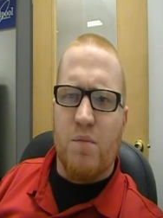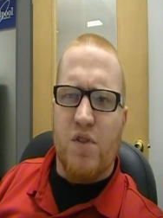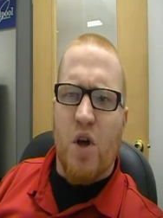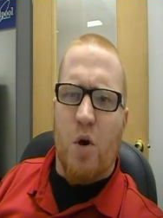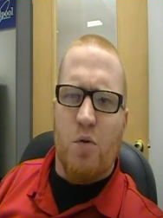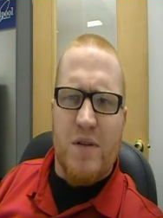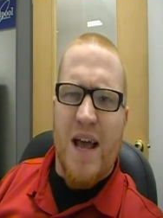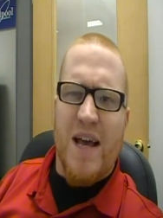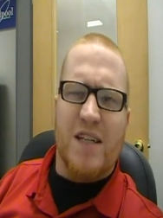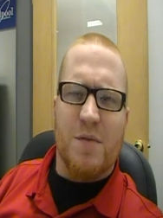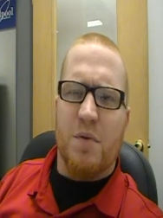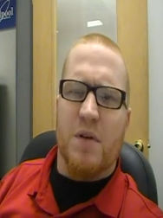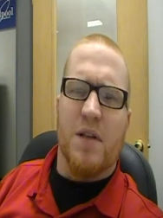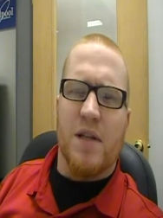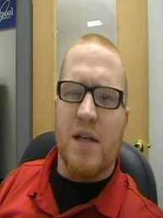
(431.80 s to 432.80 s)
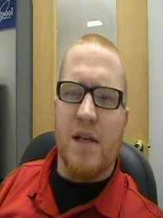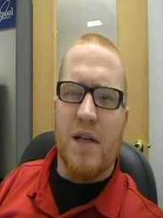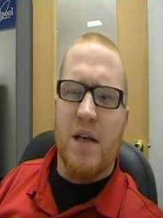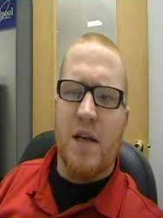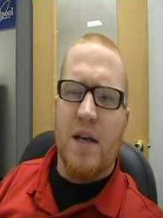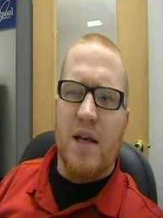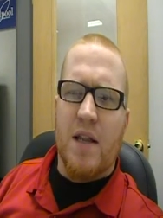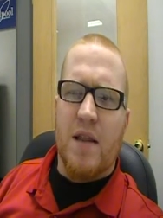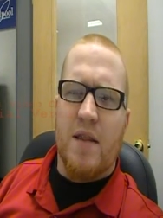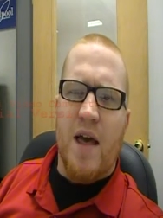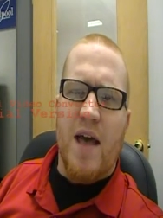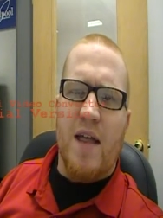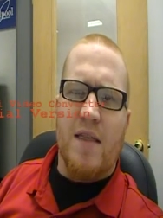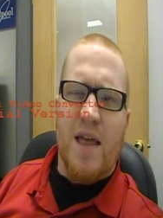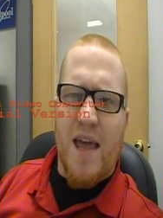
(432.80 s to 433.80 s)
so desperately
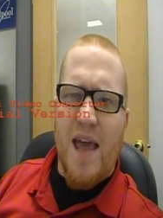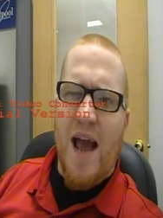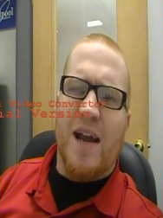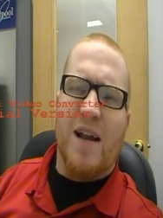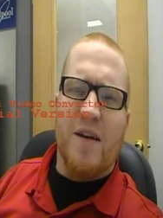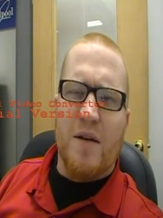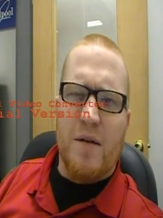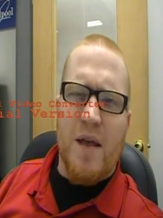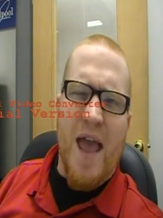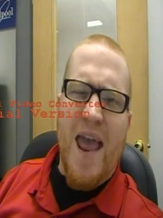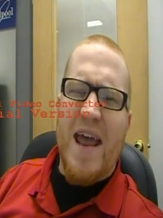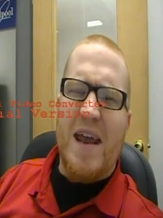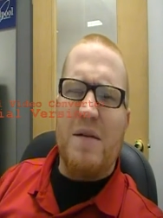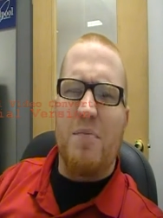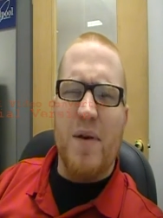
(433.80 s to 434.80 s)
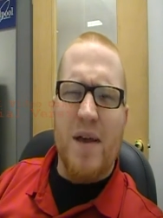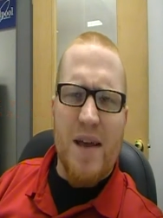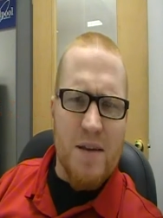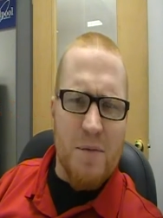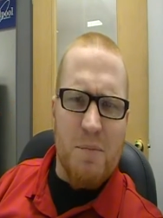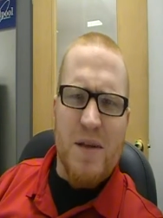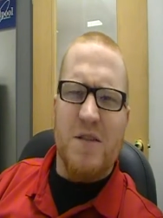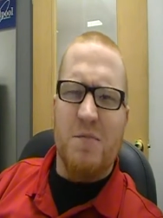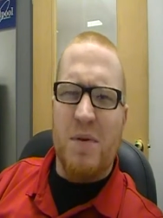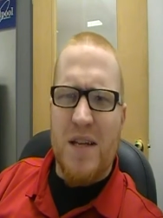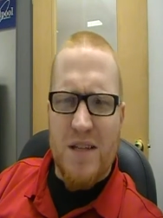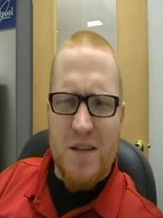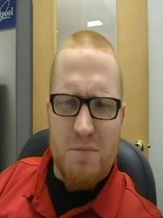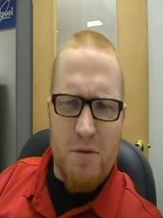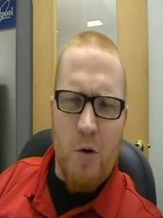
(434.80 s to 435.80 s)
that they kind of handpicked
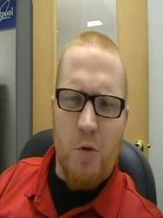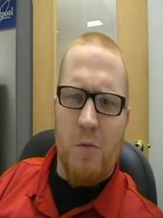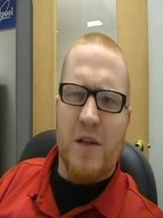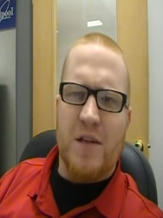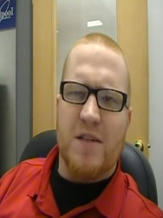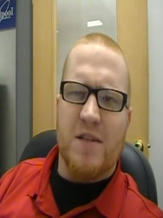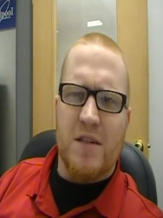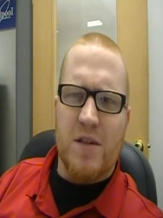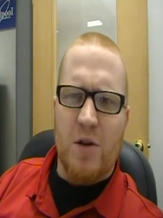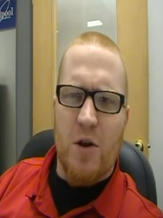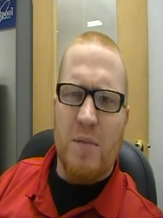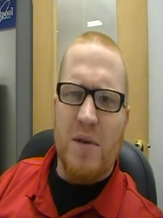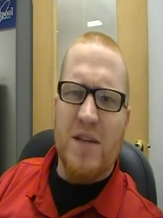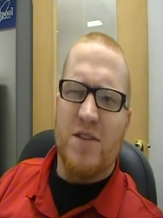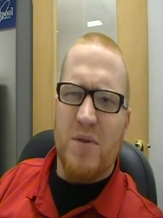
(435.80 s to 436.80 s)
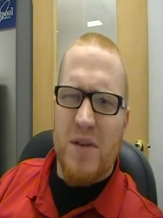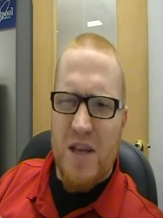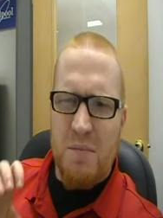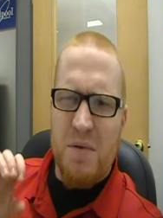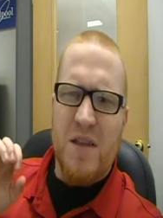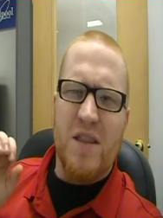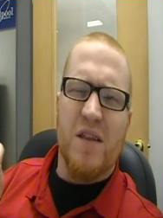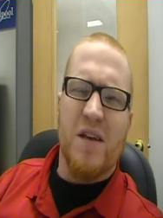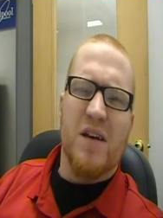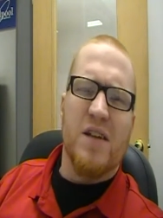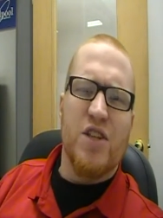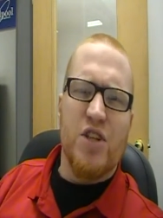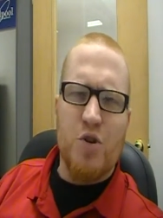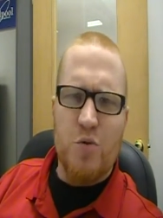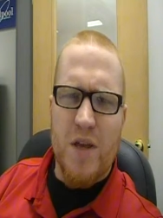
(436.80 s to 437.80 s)
Bisping's opponents. You know what I mean? So he could be the
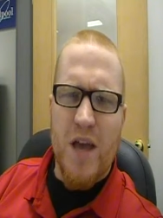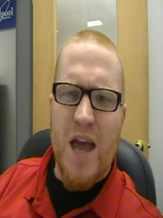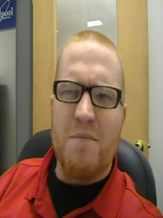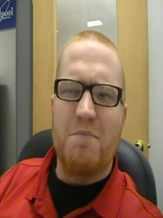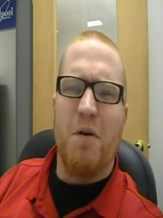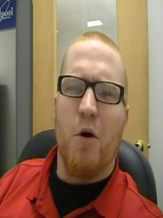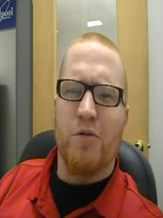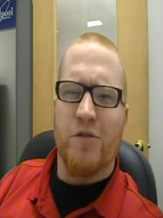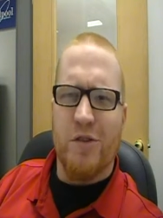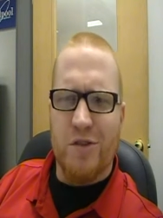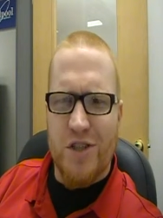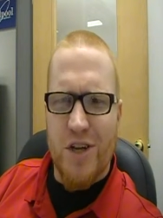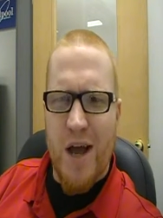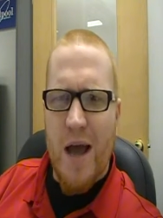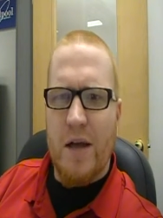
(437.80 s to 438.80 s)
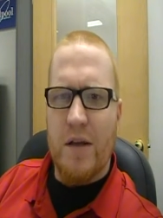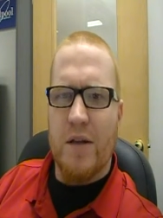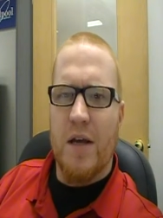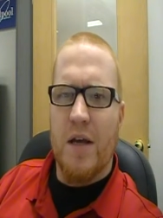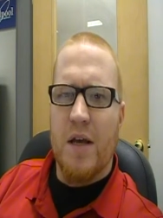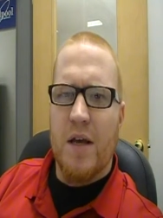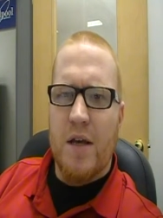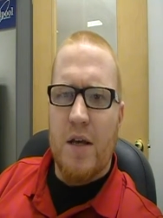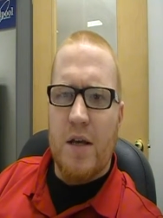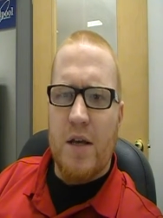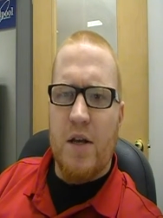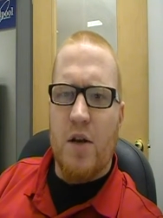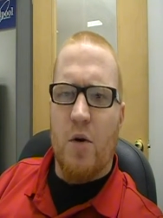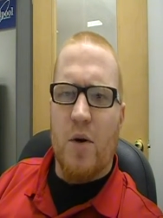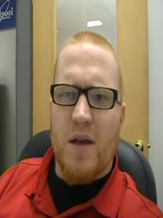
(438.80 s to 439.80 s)
UK poster child.
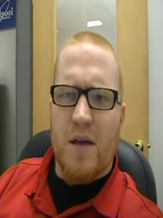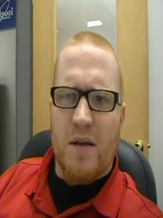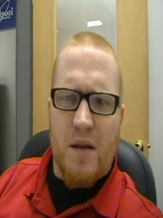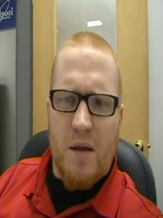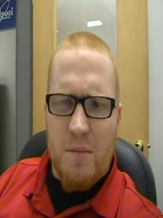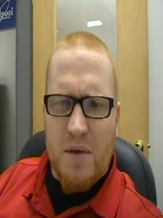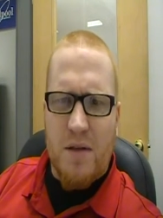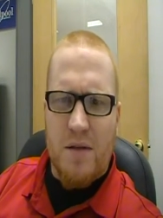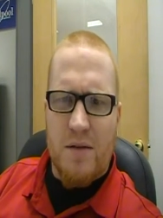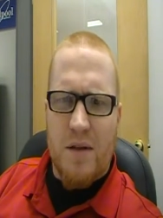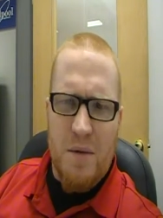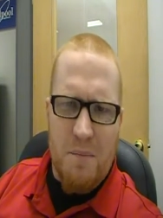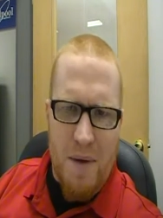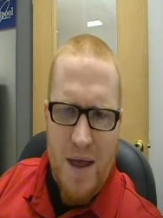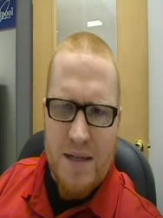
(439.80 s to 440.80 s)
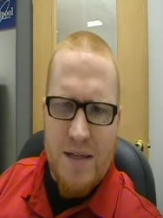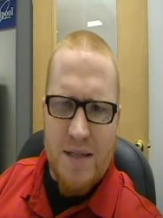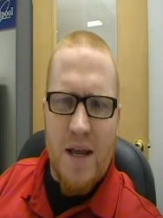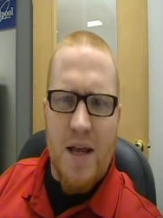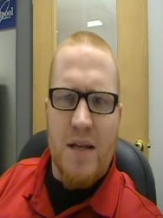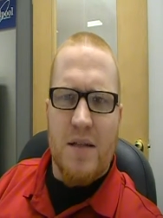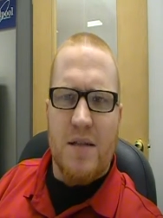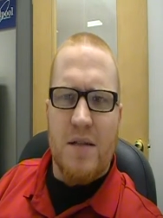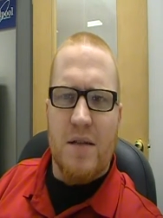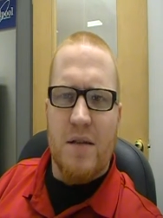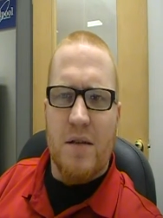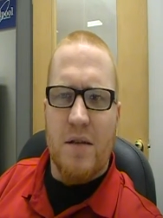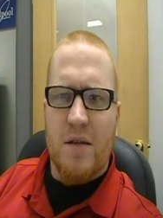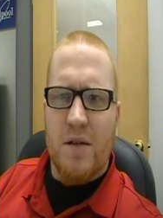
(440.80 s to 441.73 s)
You know, it, I mean, it makes sense.